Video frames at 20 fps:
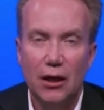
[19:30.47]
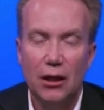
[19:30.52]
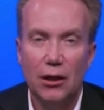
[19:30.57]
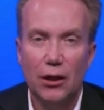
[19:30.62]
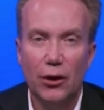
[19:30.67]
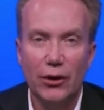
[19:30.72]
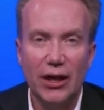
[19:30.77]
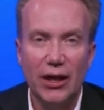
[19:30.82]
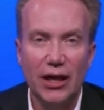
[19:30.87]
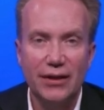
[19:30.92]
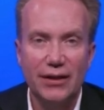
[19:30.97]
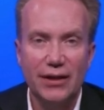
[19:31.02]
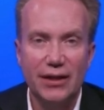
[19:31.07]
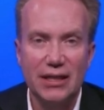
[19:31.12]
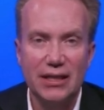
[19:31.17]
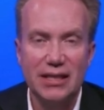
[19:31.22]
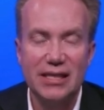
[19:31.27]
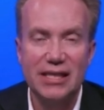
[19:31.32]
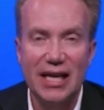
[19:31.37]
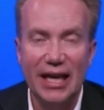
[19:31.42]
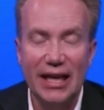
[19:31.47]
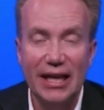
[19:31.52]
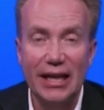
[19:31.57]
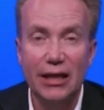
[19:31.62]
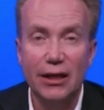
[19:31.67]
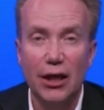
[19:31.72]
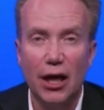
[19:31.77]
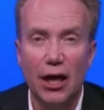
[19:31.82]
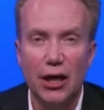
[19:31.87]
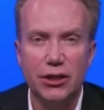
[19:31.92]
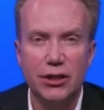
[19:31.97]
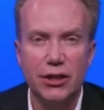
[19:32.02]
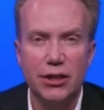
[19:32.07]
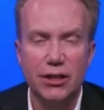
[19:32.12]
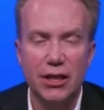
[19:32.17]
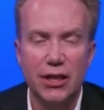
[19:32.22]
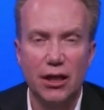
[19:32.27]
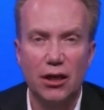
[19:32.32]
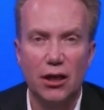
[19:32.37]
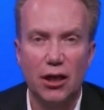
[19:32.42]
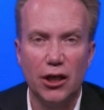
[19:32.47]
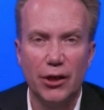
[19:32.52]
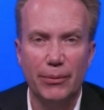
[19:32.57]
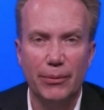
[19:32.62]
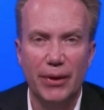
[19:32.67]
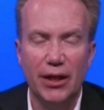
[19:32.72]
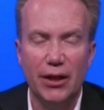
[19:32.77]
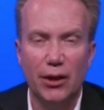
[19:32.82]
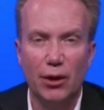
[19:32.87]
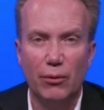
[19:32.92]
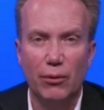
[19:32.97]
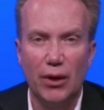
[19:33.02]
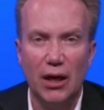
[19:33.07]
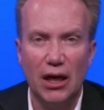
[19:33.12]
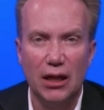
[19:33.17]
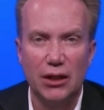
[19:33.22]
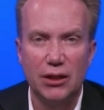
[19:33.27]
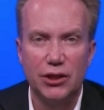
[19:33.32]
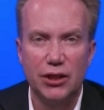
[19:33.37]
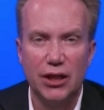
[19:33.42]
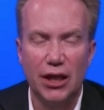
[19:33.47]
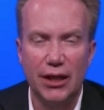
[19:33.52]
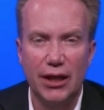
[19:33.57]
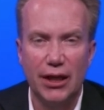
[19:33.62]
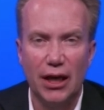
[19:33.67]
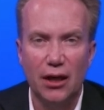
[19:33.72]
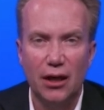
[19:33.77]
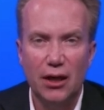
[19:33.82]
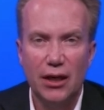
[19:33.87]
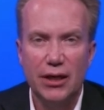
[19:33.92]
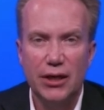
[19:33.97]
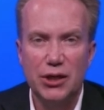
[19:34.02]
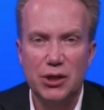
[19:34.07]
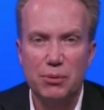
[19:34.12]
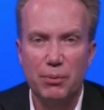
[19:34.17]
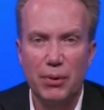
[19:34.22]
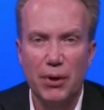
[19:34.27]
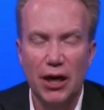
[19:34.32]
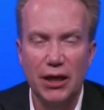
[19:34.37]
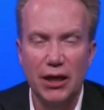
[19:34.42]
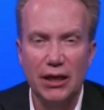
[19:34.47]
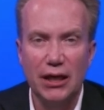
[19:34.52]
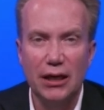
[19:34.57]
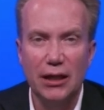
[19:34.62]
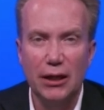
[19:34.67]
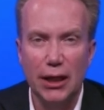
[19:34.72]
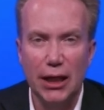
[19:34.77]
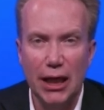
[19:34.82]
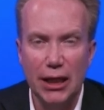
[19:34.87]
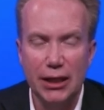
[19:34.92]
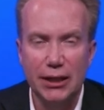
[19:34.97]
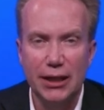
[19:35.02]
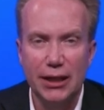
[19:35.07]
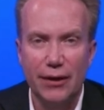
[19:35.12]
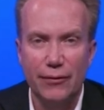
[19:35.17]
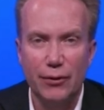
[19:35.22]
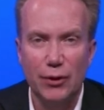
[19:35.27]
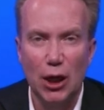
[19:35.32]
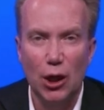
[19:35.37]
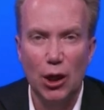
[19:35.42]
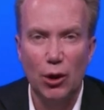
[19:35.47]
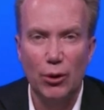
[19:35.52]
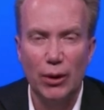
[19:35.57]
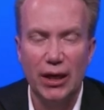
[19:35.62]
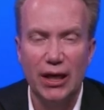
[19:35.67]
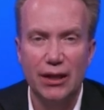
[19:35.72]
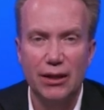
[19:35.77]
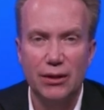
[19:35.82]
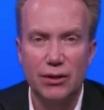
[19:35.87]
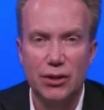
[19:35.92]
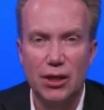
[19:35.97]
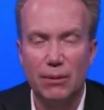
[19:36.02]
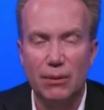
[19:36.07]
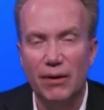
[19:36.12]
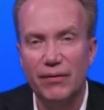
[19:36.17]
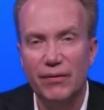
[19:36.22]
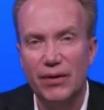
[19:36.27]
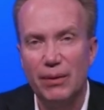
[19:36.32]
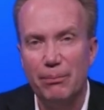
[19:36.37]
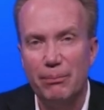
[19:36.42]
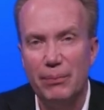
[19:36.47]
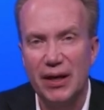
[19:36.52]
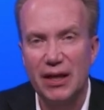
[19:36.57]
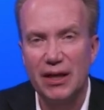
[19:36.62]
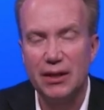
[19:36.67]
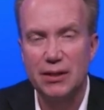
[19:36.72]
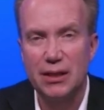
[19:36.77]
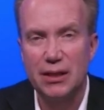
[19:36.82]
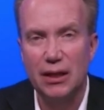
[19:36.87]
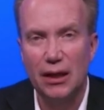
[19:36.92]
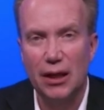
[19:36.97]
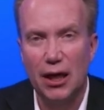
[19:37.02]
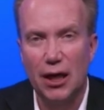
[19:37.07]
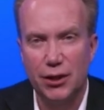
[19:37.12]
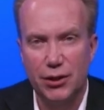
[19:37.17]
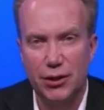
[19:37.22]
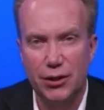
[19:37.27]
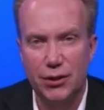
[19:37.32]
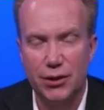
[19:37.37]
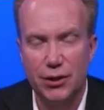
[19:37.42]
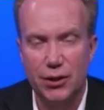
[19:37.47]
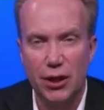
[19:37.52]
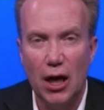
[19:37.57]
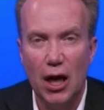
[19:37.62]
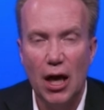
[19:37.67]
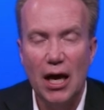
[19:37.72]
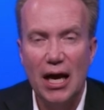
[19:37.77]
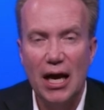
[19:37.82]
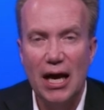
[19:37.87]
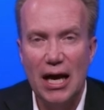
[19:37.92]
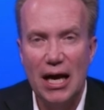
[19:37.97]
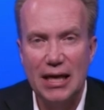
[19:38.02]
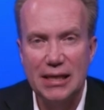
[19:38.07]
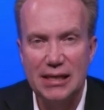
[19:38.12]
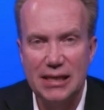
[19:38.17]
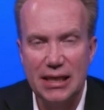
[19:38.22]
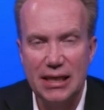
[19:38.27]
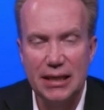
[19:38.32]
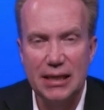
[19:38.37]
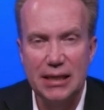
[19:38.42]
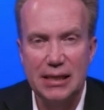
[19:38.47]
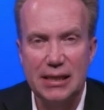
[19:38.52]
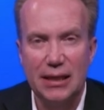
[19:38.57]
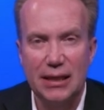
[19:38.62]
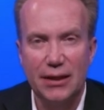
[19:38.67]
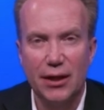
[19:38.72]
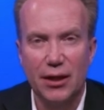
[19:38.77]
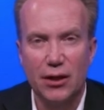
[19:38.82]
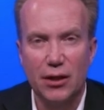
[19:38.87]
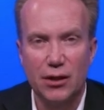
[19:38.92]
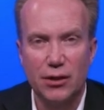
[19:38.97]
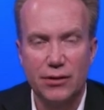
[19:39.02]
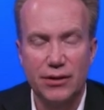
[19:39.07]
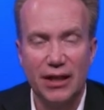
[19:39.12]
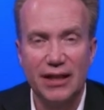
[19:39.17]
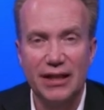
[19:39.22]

Look at the second largest economy in the world, China, is partly locked down now in some of the biggest and largest uh, cities in the country.